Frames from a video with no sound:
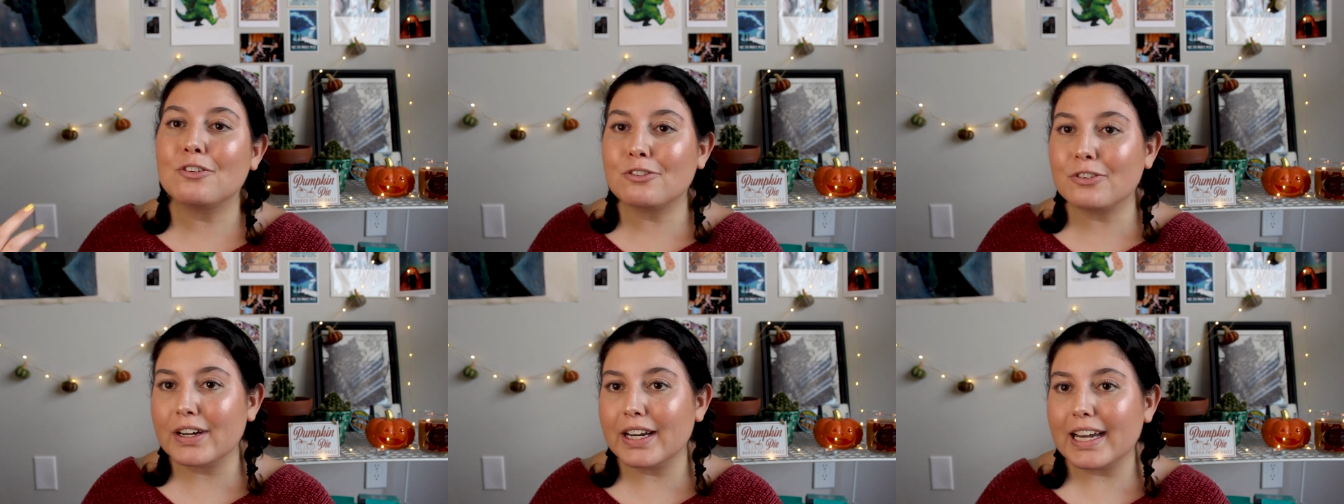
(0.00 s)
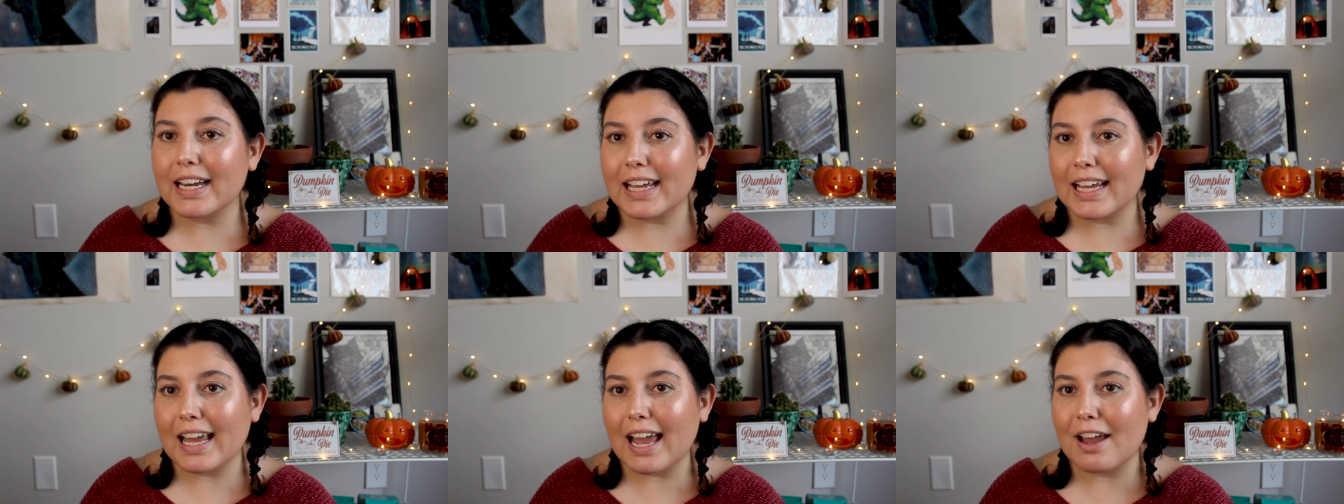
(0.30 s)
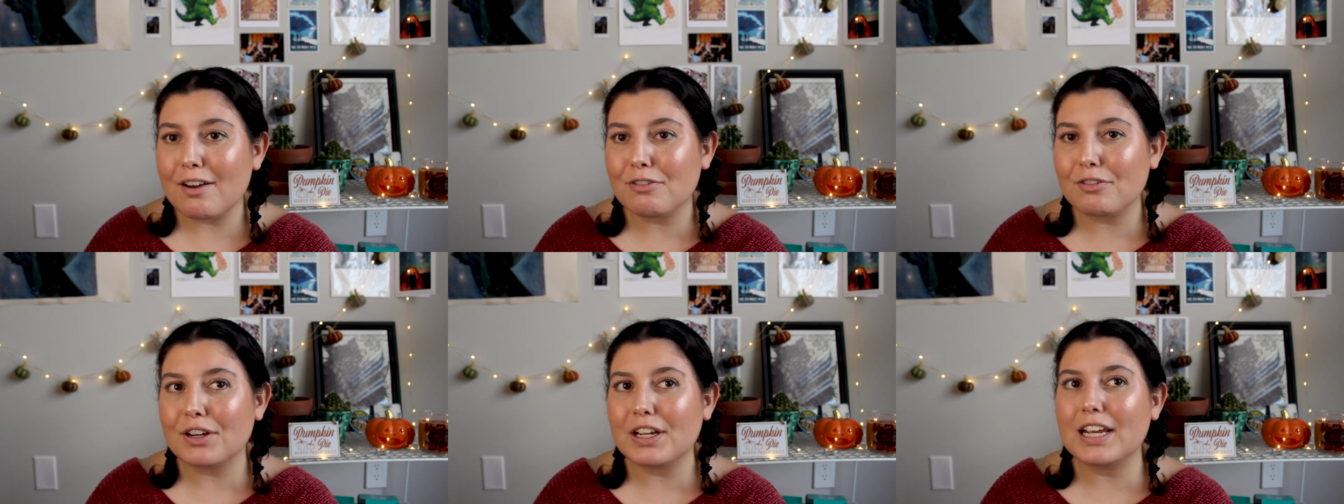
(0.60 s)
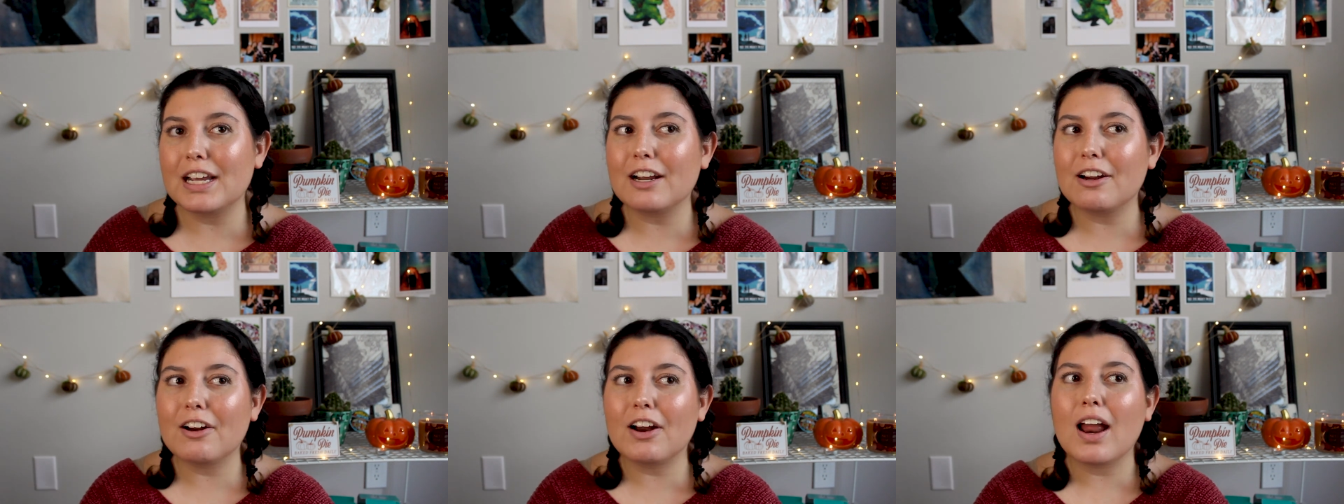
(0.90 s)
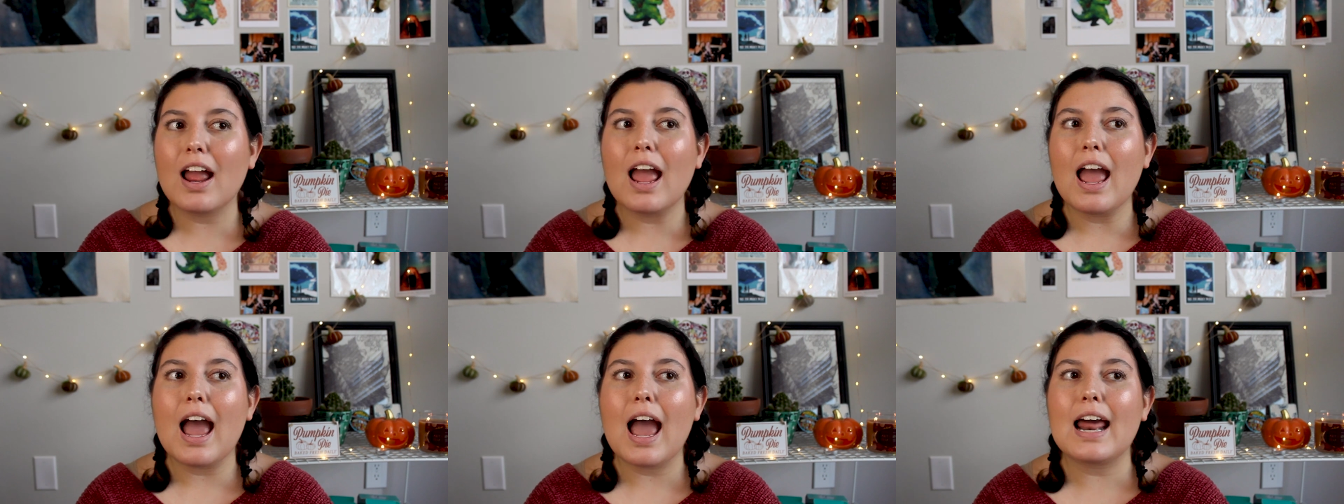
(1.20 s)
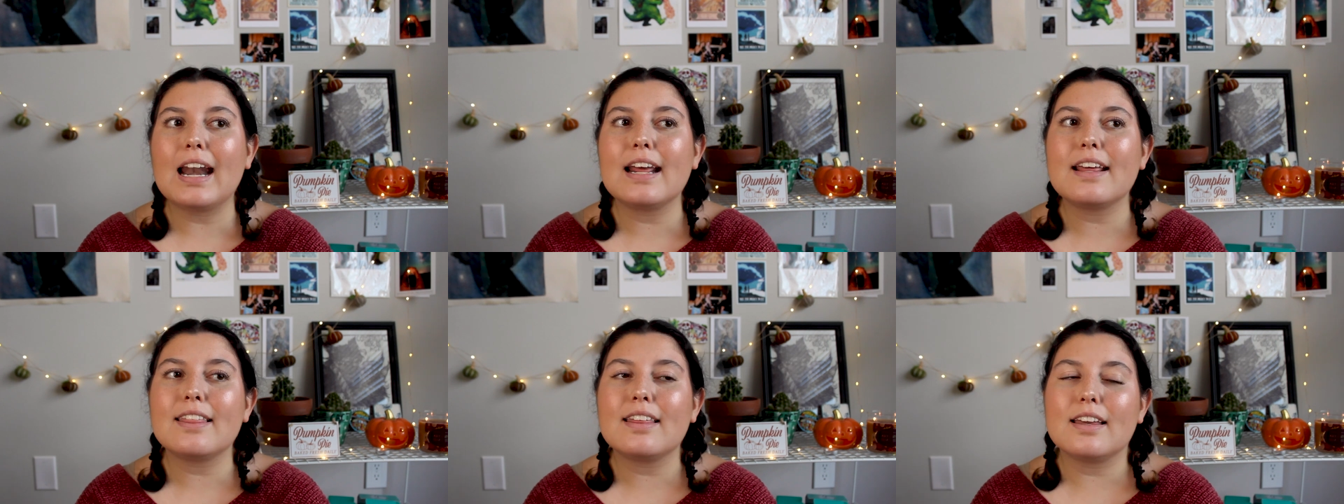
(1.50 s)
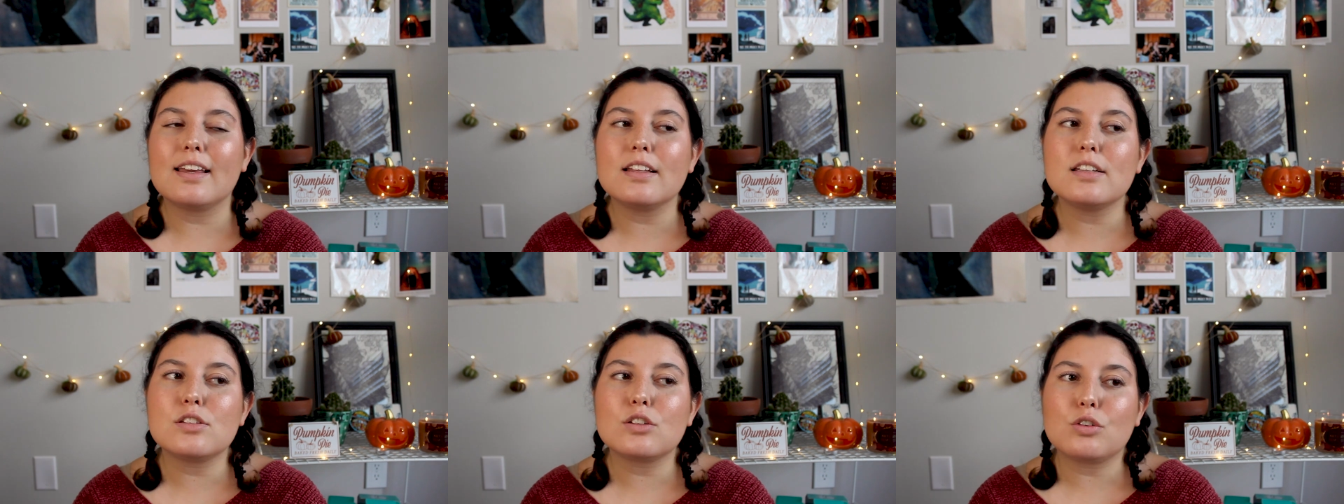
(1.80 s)
reading it every year and I
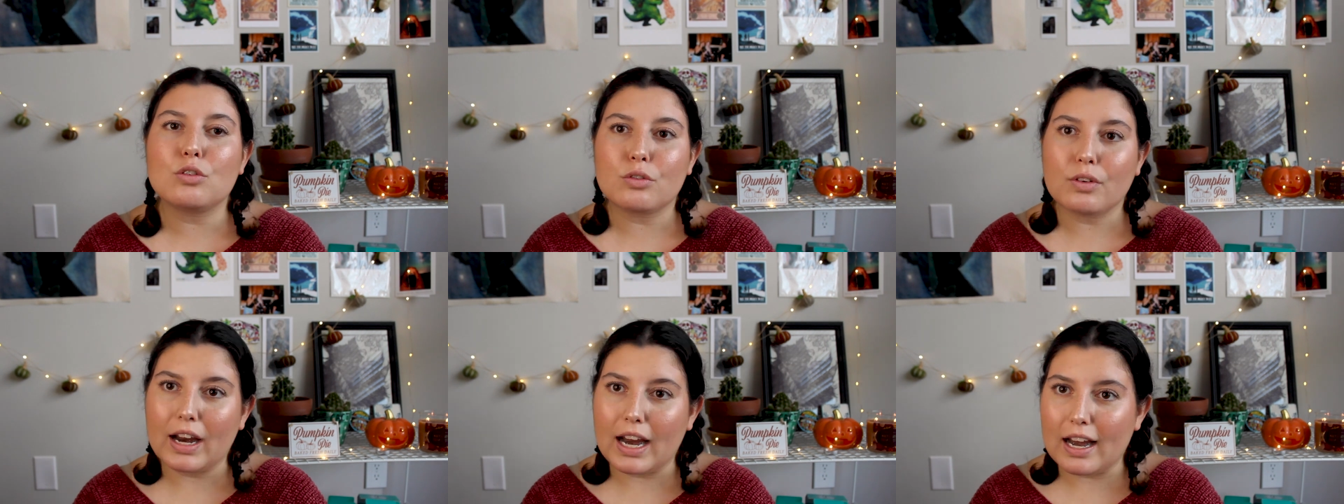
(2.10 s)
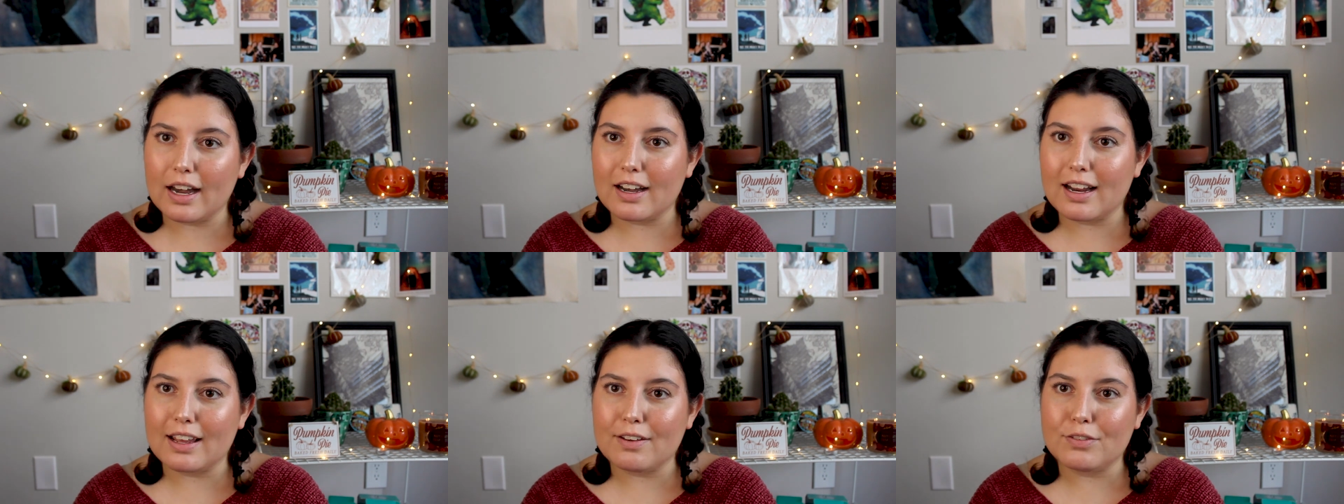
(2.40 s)
think it's great